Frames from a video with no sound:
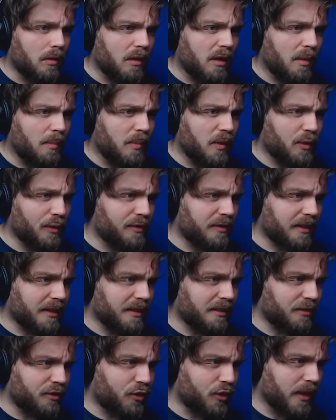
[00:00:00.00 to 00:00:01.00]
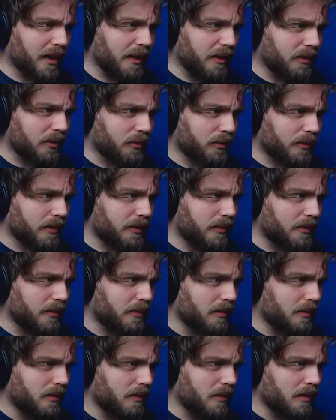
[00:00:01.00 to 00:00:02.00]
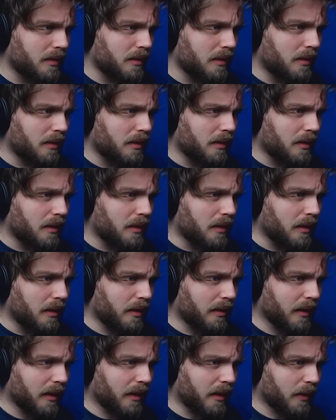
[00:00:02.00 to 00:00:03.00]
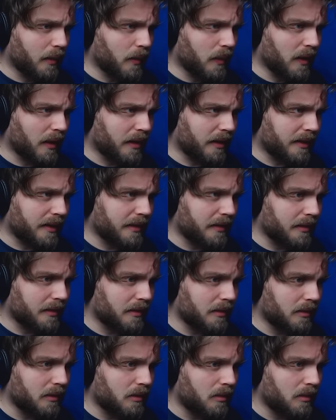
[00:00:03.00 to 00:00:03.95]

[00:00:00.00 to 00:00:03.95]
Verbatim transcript: And the music has changed. And I don't like it.